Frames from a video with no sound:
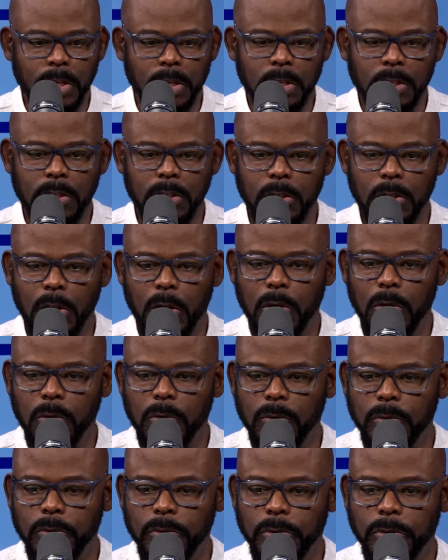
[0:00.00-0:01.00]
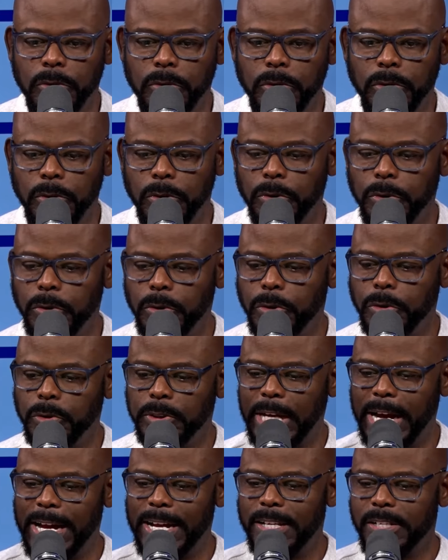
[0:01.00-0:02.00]
you know, you, you
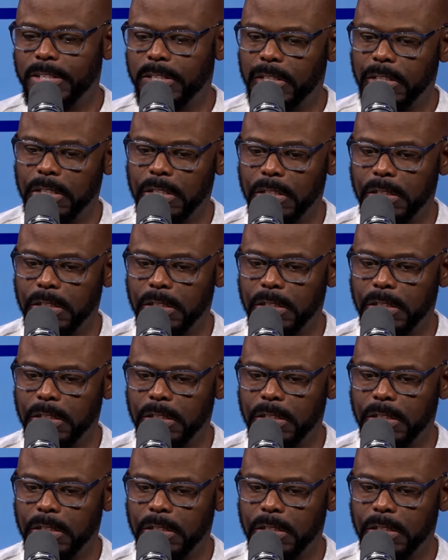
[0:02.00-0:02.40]
guys